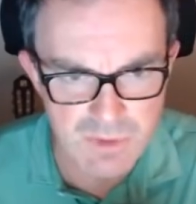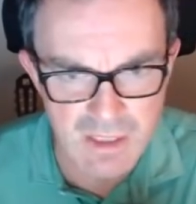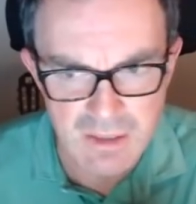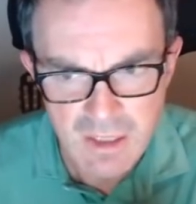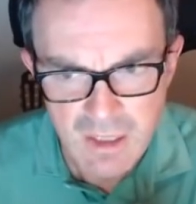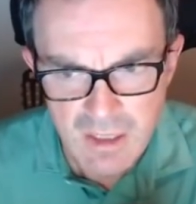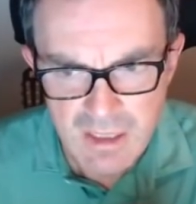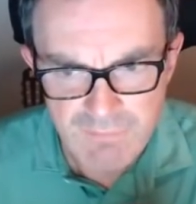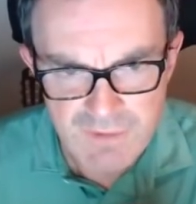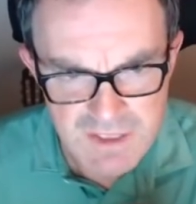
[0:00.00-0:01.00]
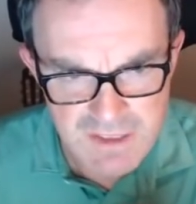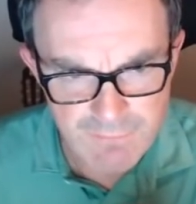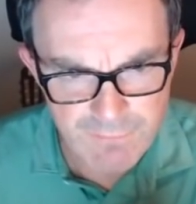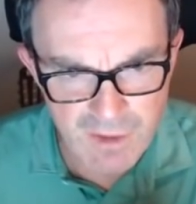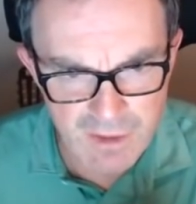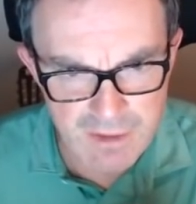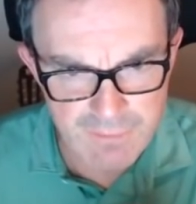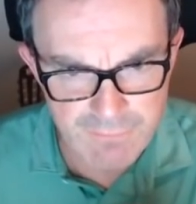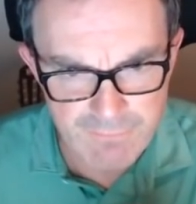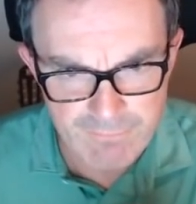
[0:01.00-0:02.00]
that. If this is a
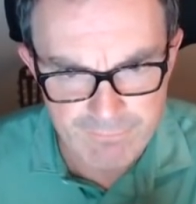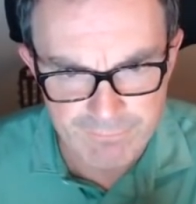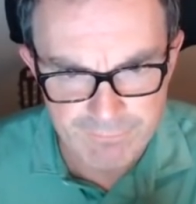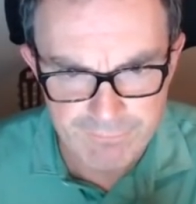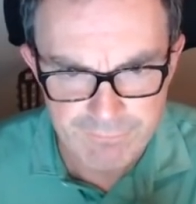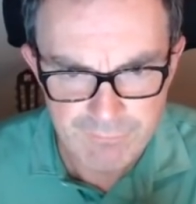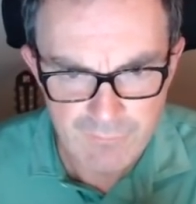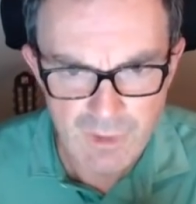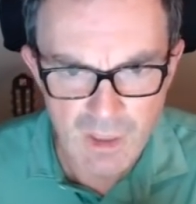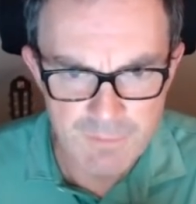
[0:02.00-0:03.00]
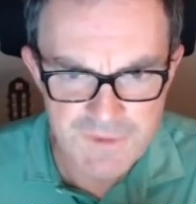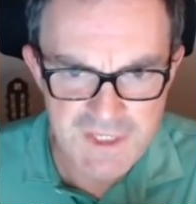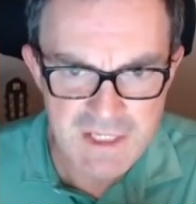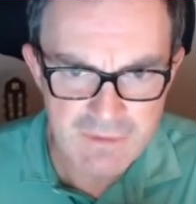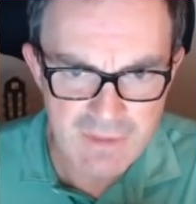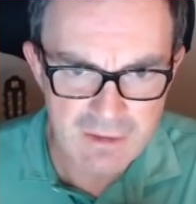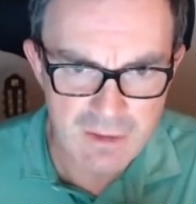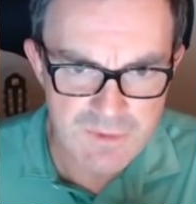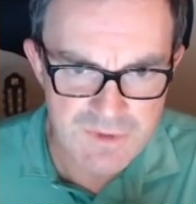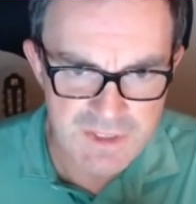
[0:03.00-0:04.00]
5, I'm seeing that
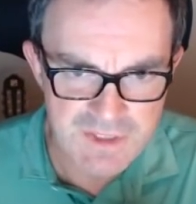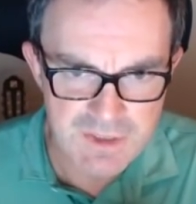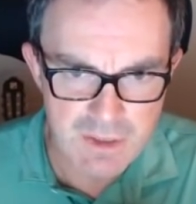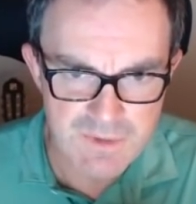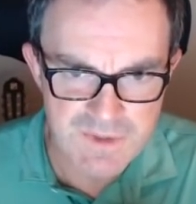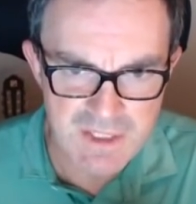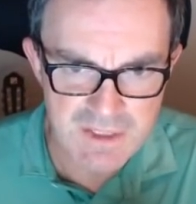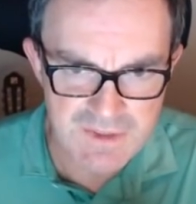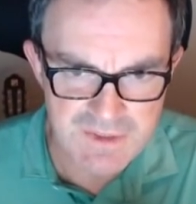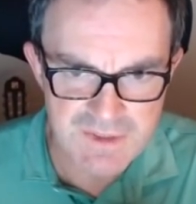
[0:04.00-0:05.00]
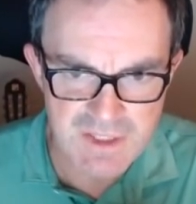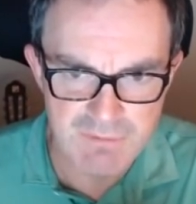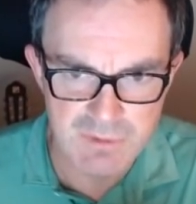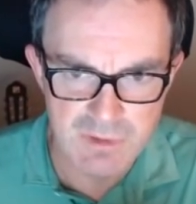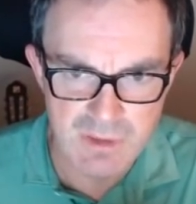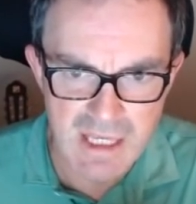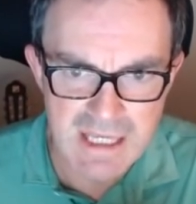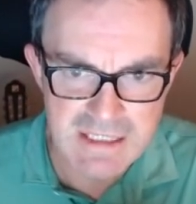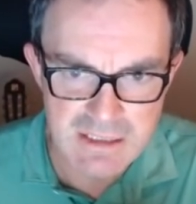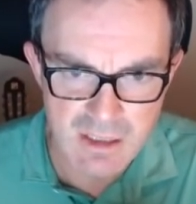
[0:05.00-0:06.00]
goes, this goes 6, 7,
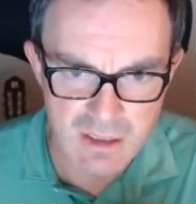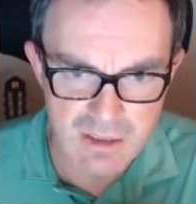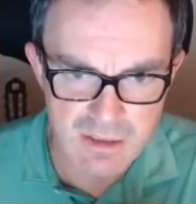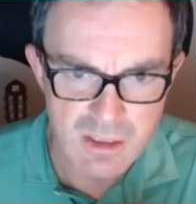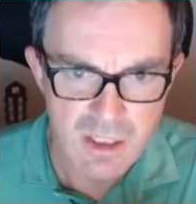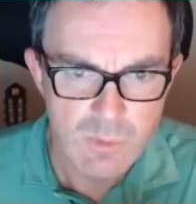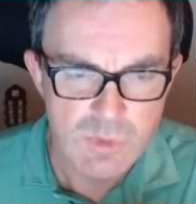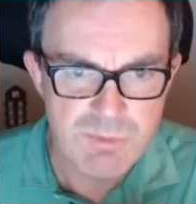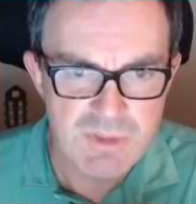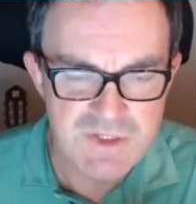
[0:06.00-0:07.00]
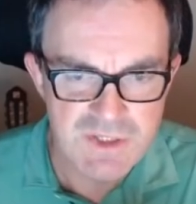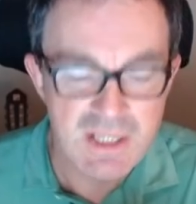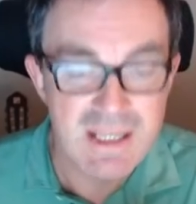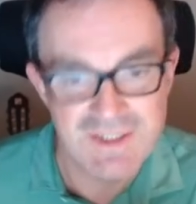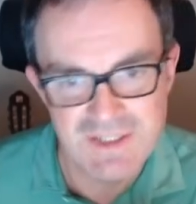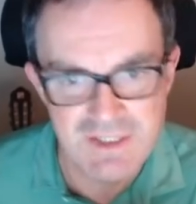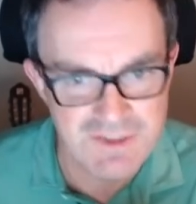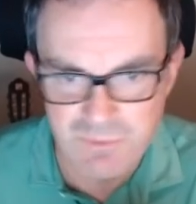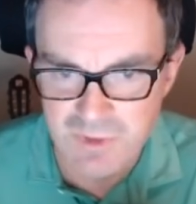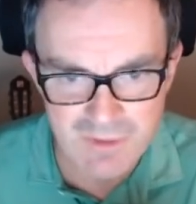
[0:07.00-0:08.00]
8, 9 which means that, yes, it
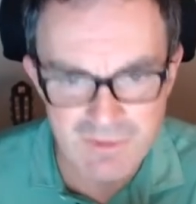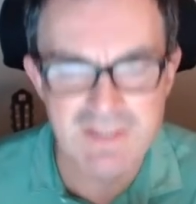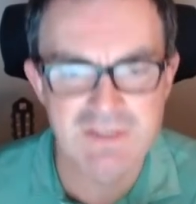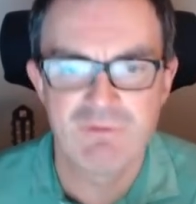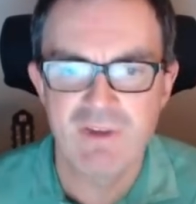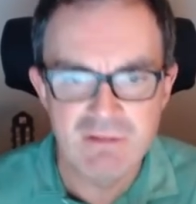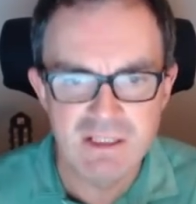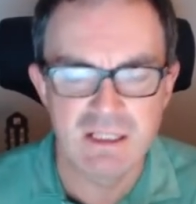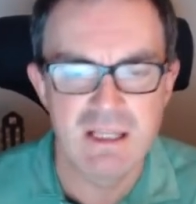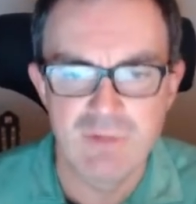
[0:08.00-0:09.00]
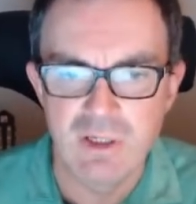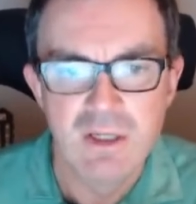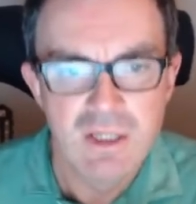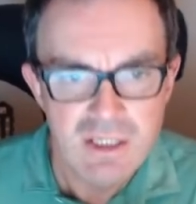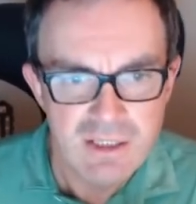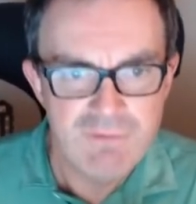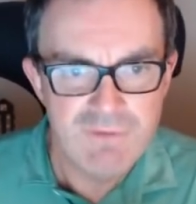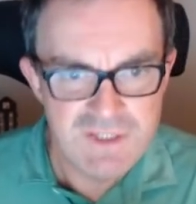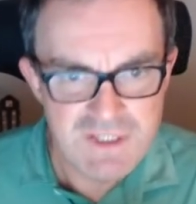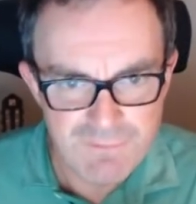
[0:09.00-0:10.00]
doesn't work. That's very clever. If
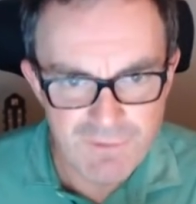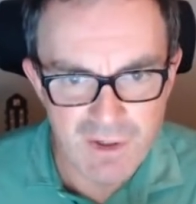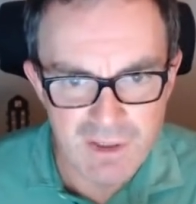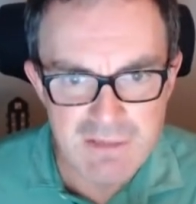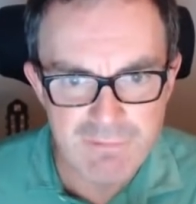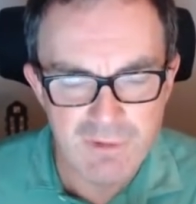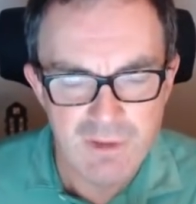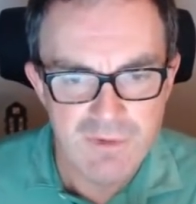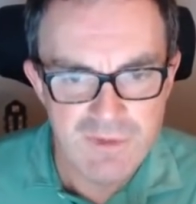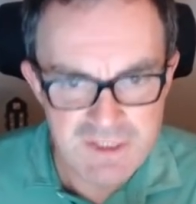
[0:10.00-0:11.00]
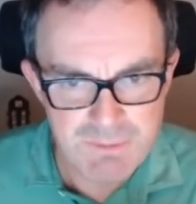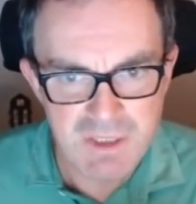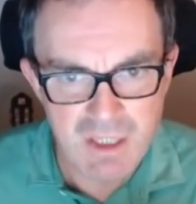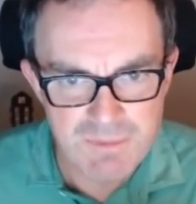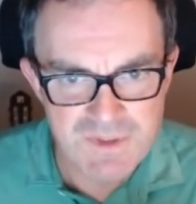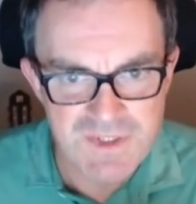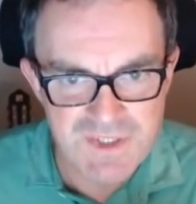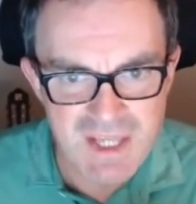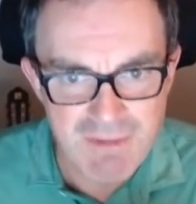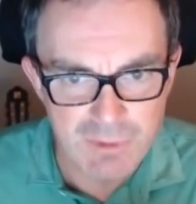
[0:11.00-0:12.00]
this is 5, this becomes a
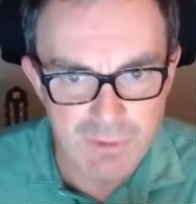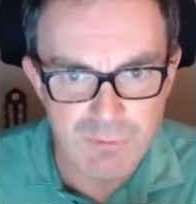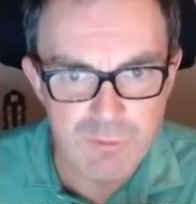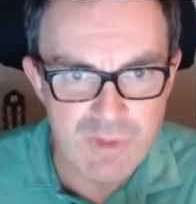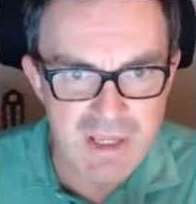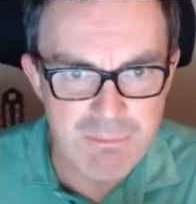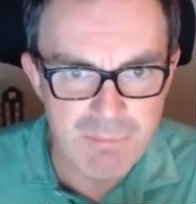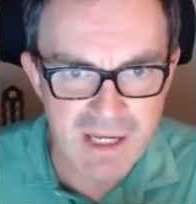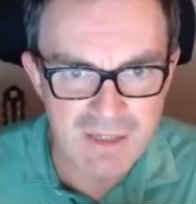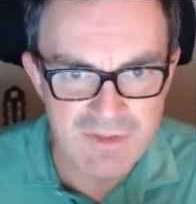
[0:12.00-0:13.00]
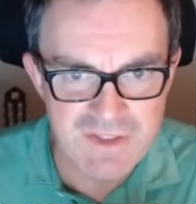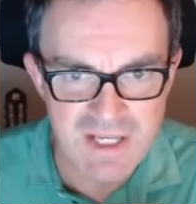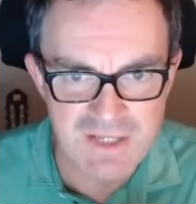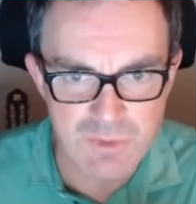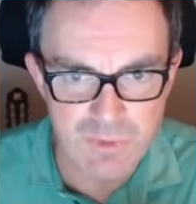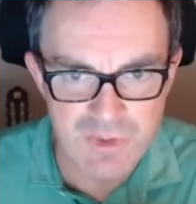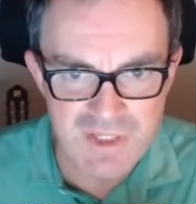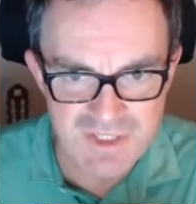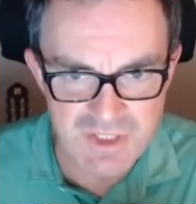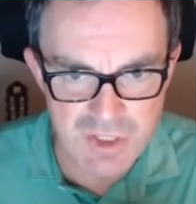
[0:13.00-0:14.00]
7 through the impact this has on
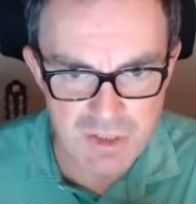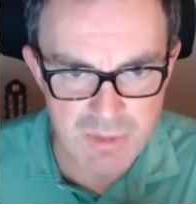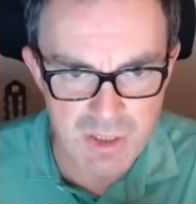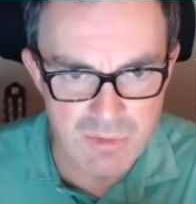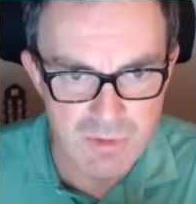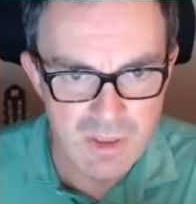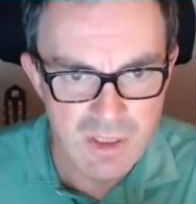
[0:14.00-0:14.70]
this thermo,